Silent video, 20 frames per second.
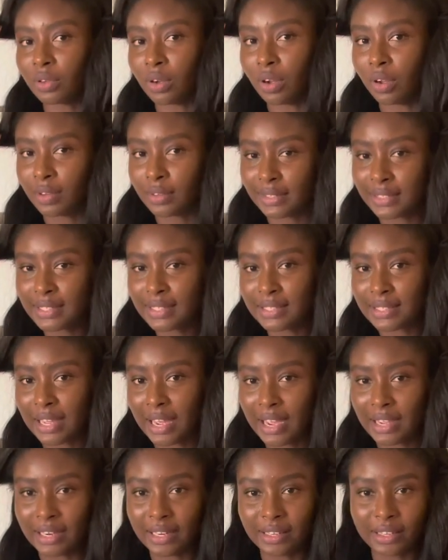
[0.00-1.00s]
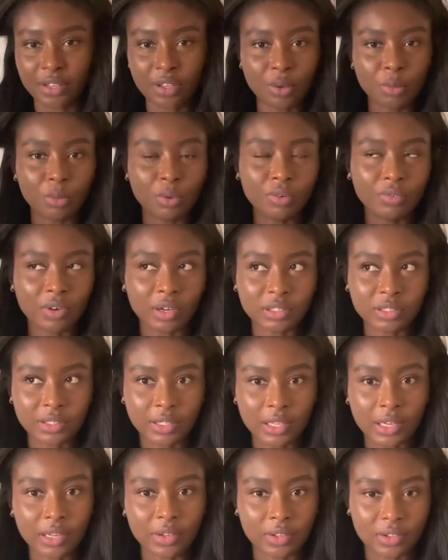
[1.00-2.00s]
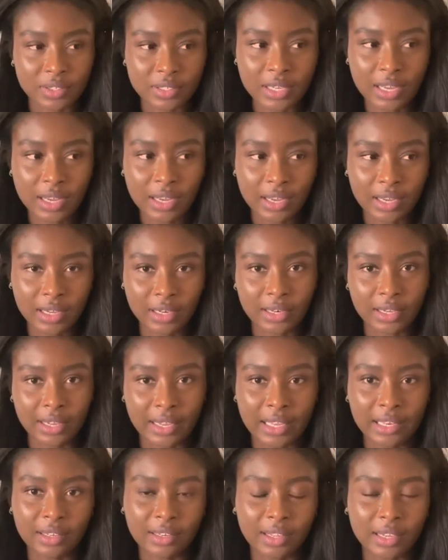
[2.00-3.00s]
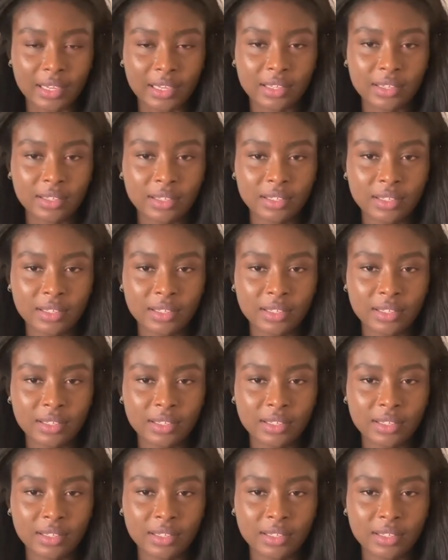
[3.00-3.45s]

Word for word: all this side and then you move on to the other side and like